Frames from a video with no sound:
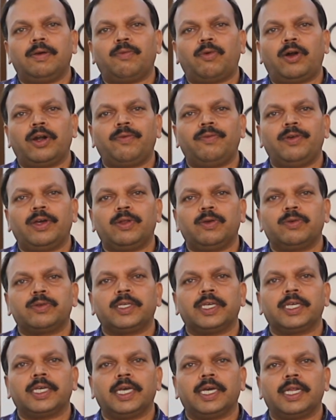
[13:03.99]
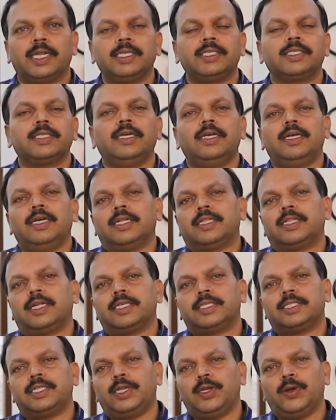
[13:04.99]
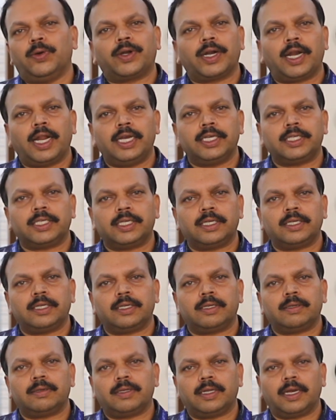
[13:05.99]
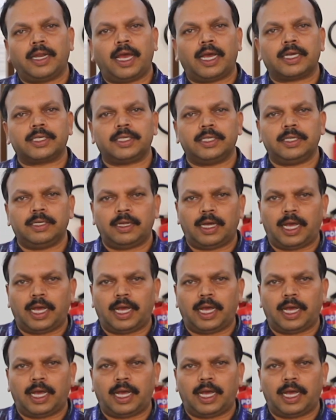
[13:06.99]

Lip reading: what we are using here is there is the neutralization reaction,